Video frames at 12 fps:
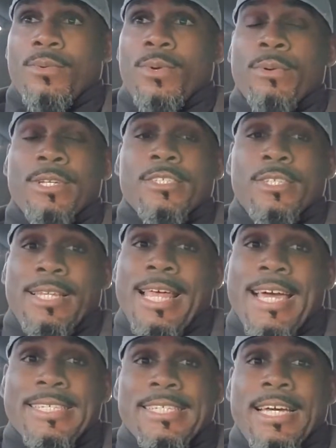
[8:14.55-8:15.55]
we went the
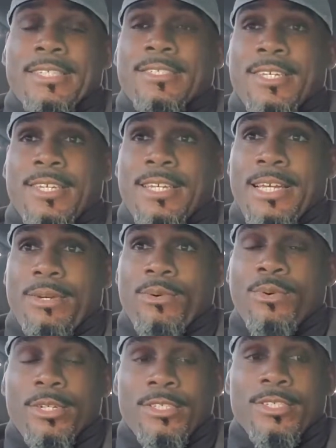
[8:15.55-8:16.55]
last night, Sunday night,
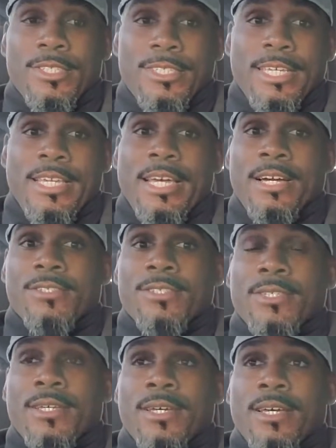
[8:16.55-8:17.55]
we went to the steakhouse,
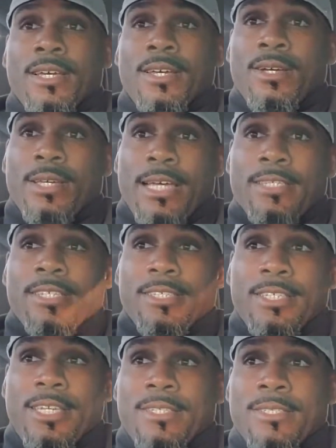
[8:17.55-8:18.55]
got
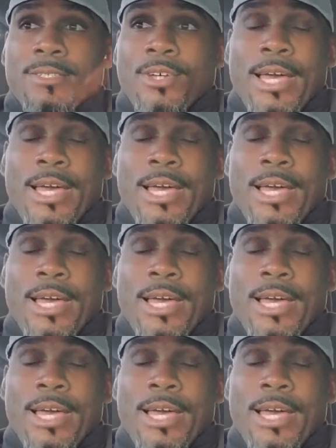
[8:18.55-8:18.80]
these steaks.